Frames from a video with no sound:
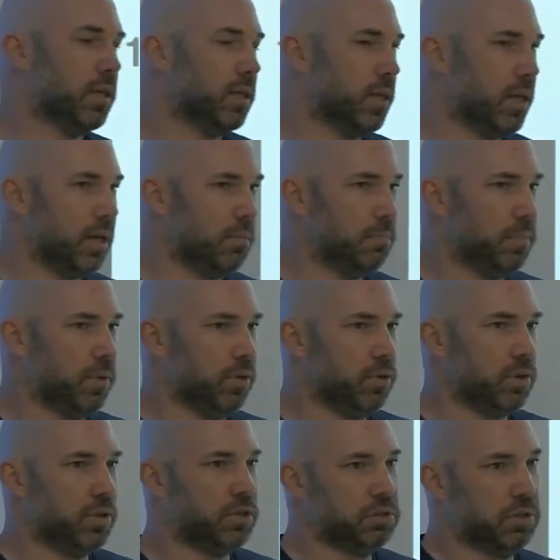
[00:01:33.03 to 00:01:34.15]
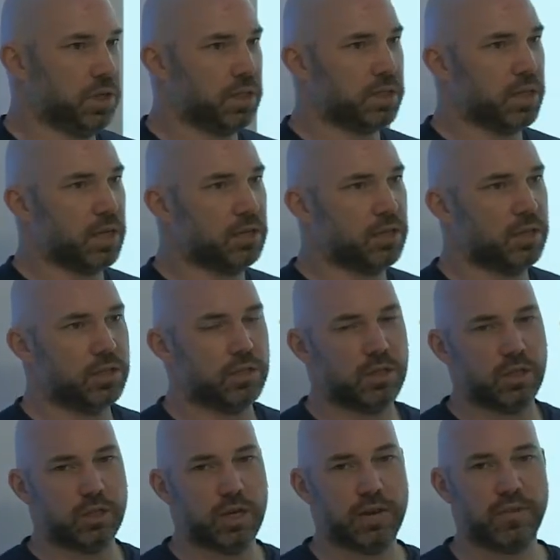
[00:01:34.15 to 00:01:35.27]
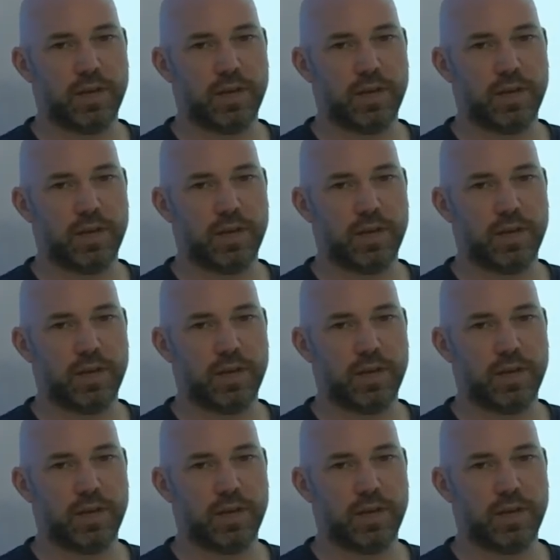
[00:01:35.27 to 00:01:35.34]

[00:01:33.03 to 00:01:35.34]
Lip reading: They built extensions to Java